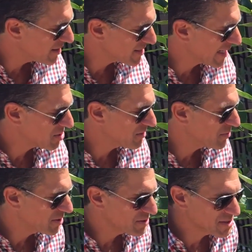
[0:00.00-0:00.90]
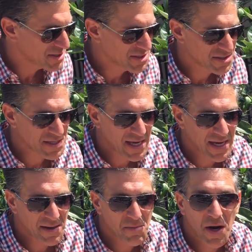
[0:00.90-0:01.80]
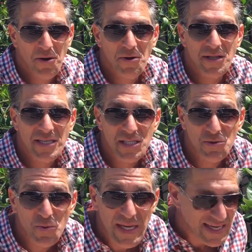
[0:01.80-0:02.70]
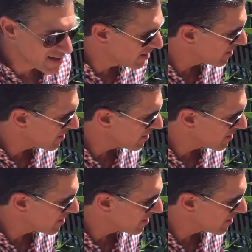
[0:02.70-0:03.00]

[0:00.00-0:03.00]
this actually produces a moderately sweet